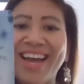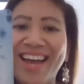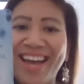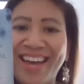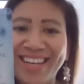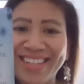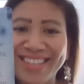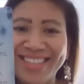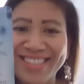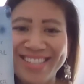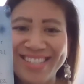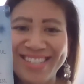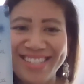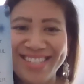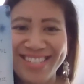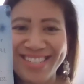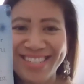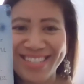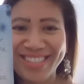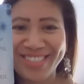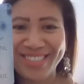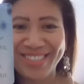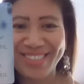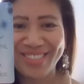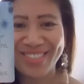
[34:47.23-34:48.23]
and
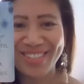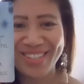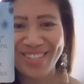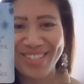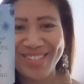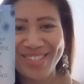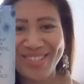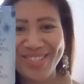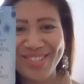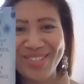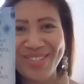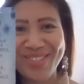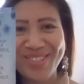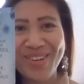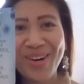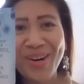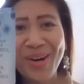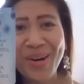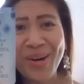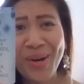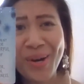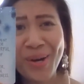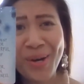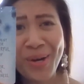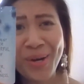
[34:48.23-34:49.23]
stillness.
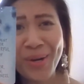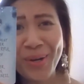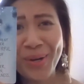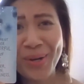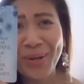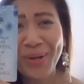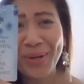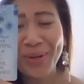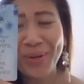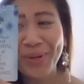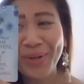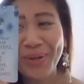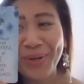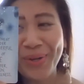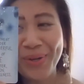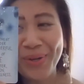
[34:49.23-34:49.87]
Oh.